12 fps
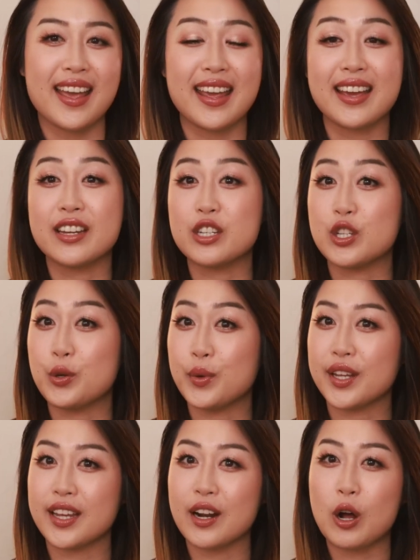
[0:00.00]
and
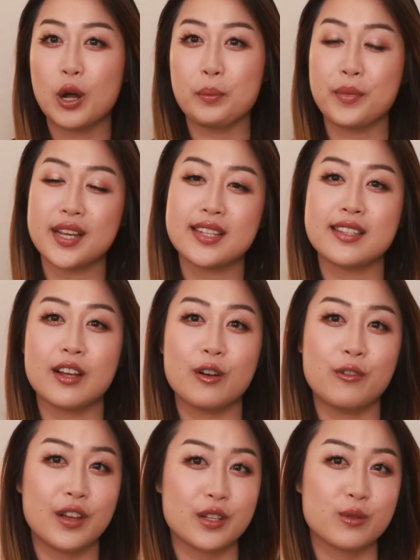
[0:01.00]
doing it on
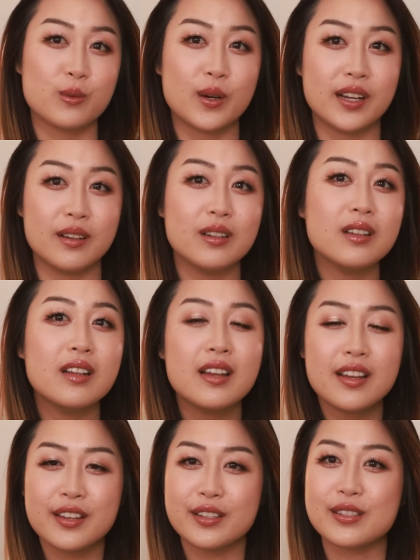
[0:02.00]
myself as well.
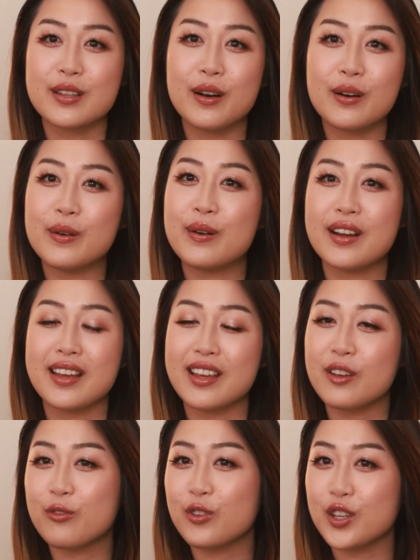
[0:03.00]
So
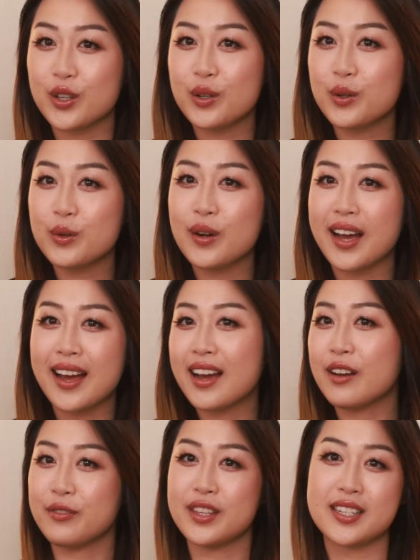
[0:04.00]
if you
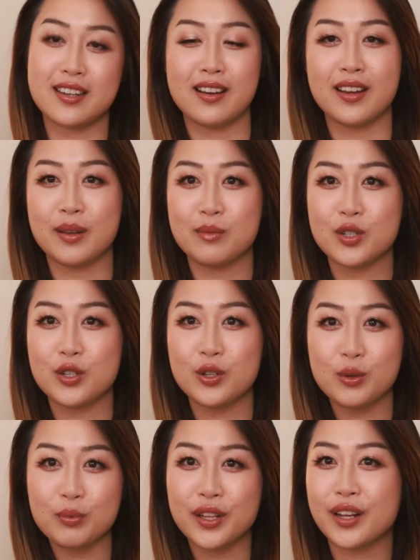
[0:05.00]
have the time
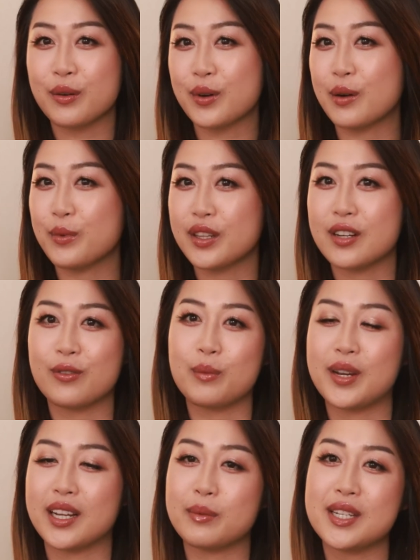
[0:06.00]
to play around with
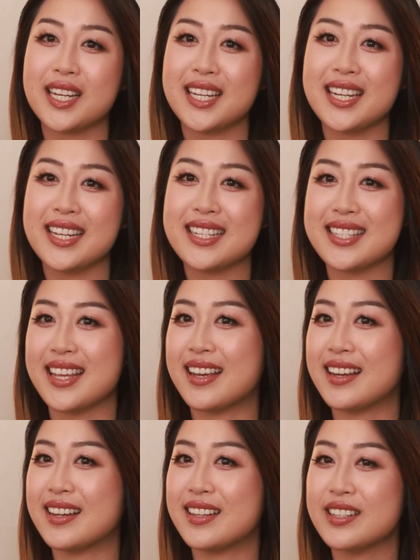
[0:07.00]
different makeup techniques
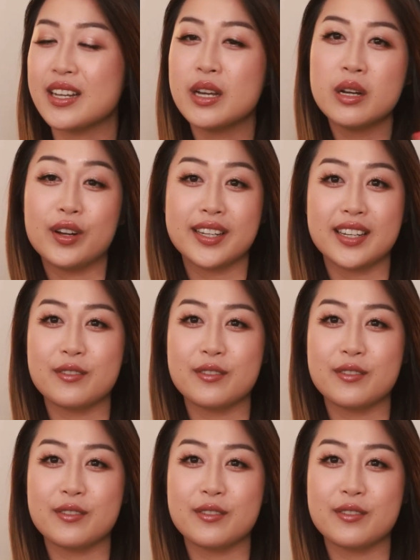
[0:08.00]
and want to